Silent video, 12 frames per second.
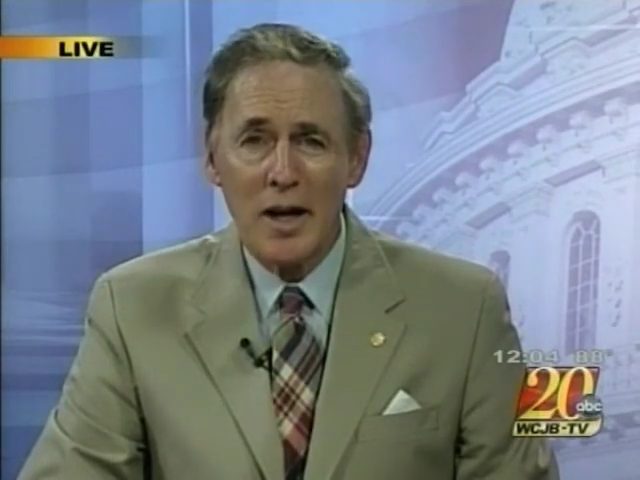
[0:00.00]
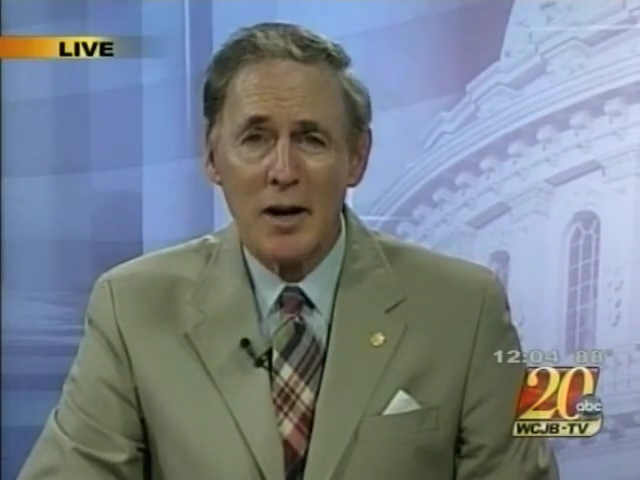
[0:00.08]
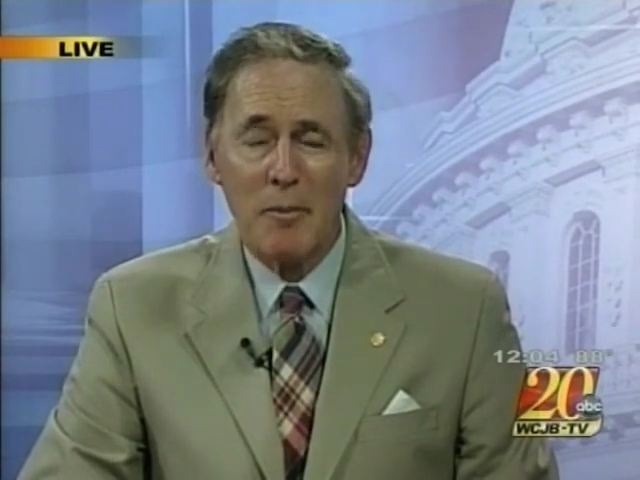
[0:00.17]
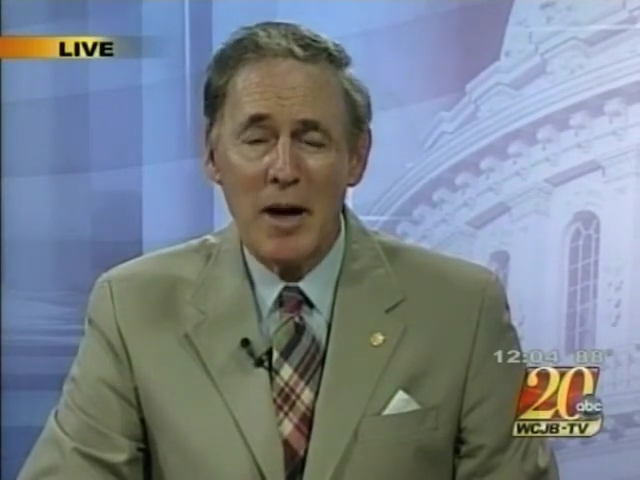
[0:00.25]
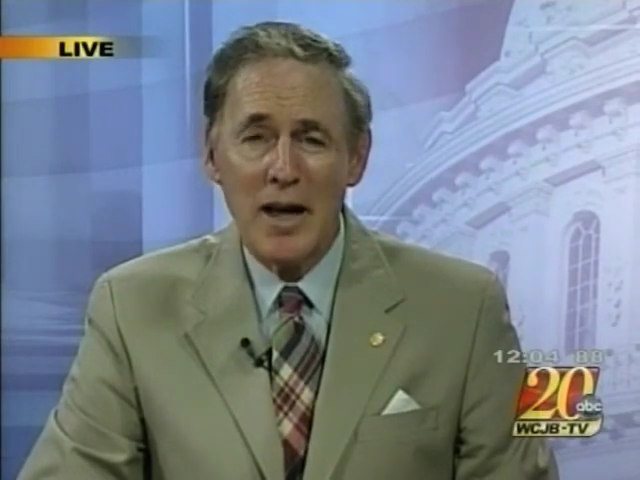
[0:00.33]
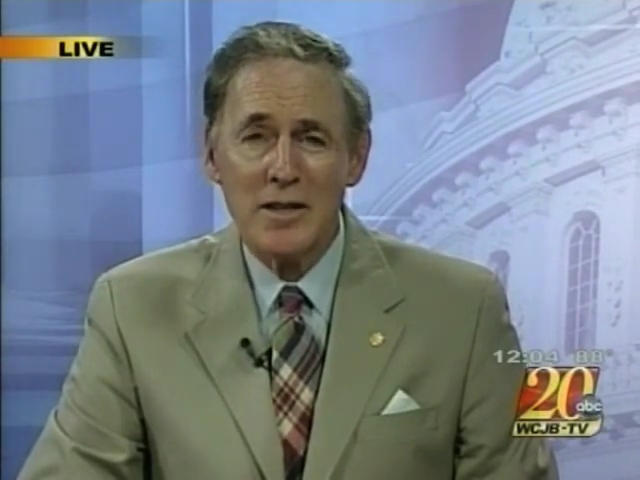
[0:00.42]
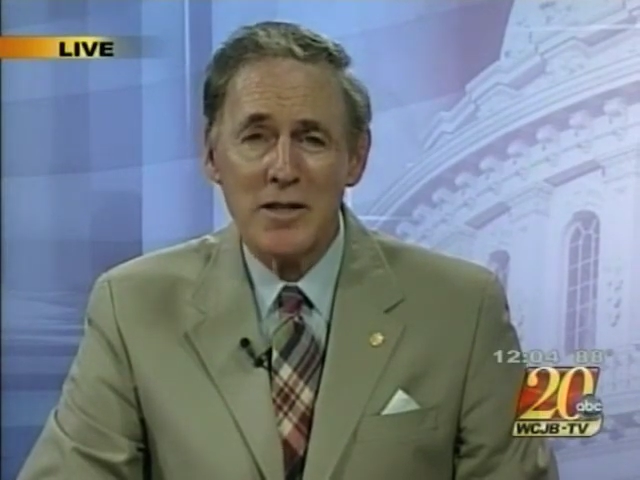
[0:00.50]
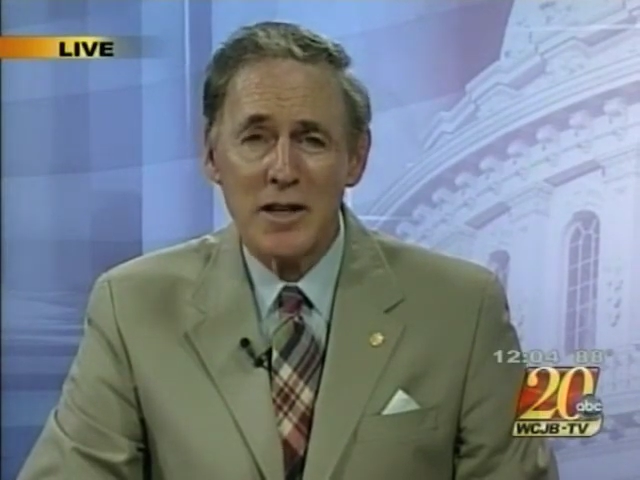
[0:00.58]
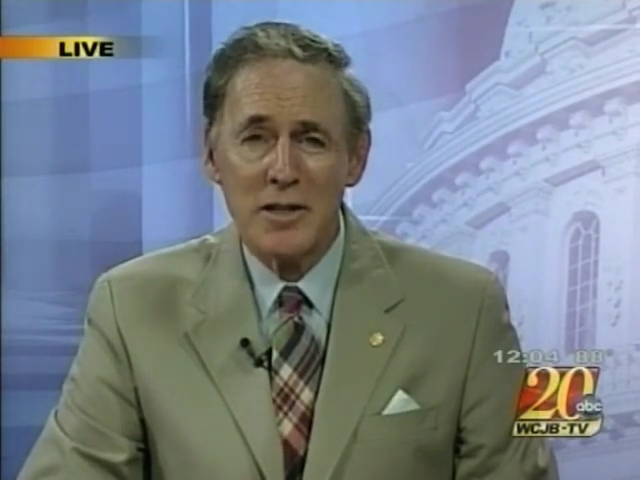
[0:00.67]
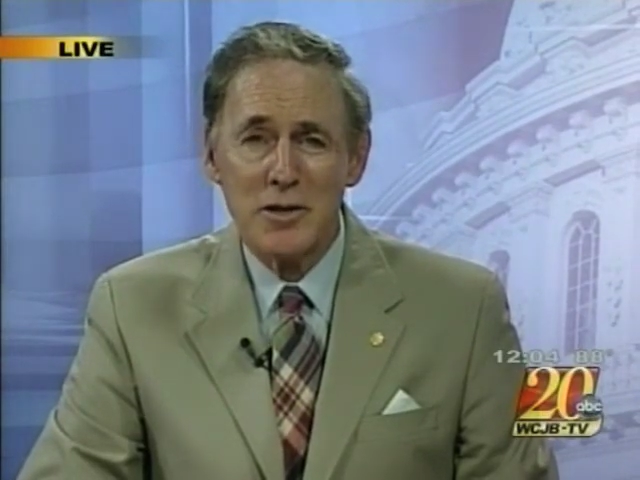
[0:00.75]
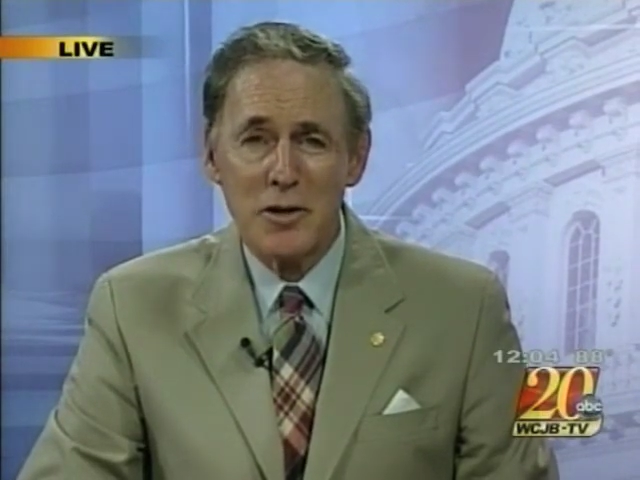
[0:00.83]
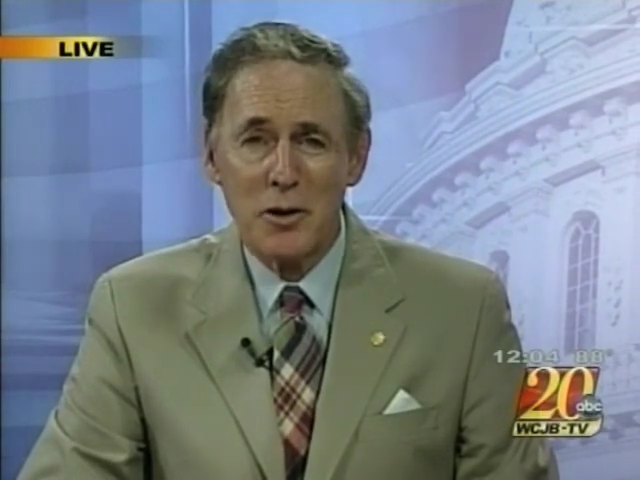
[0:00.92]
uh, banks
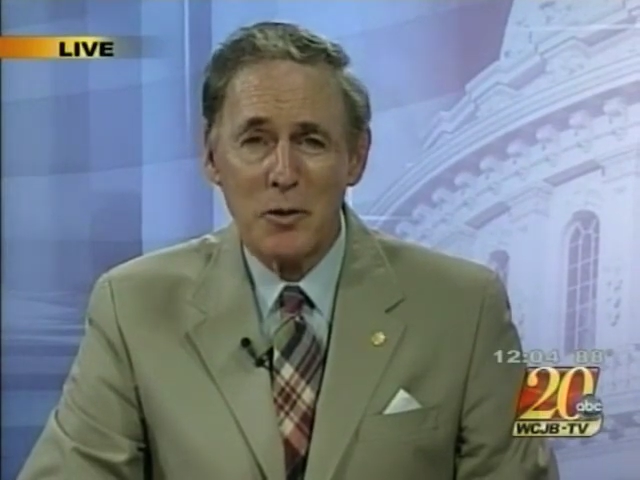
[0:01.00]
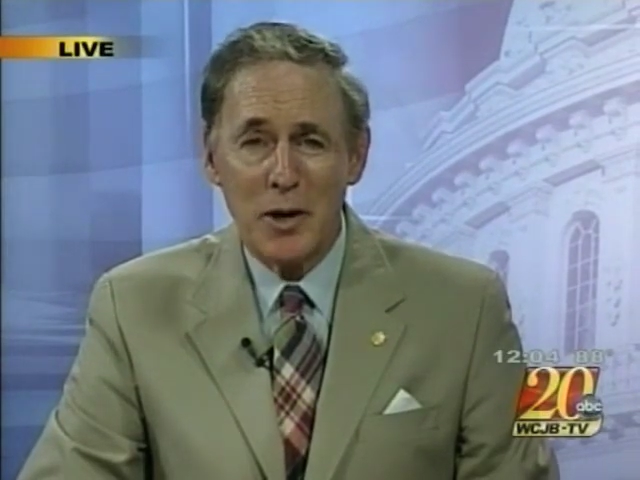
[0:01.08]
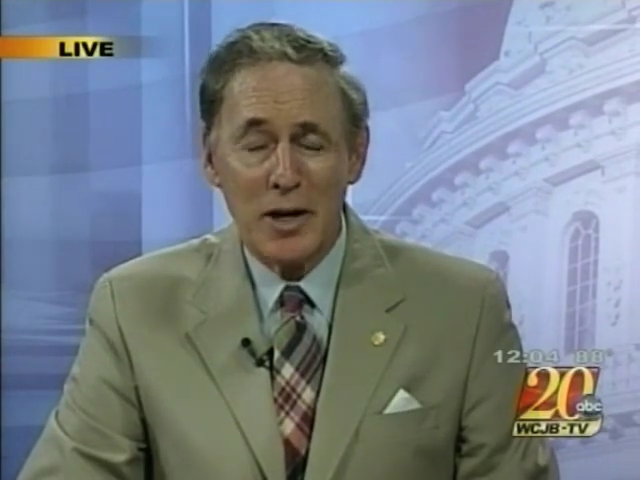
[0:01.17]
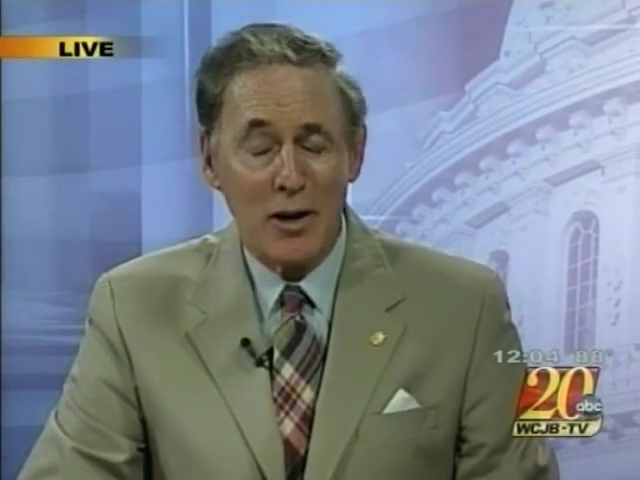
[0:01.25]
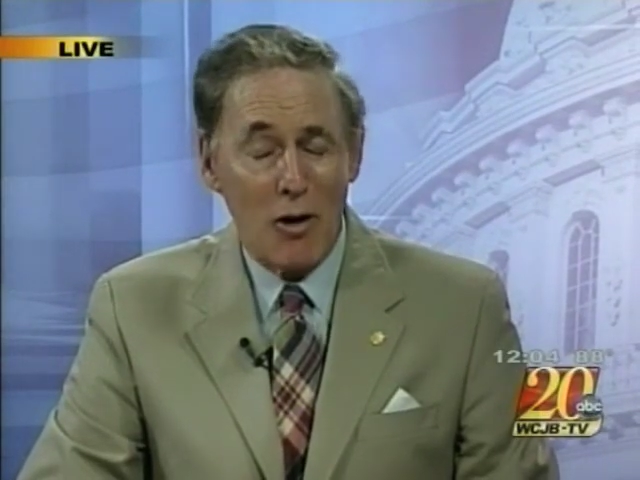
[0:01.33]
in so that we can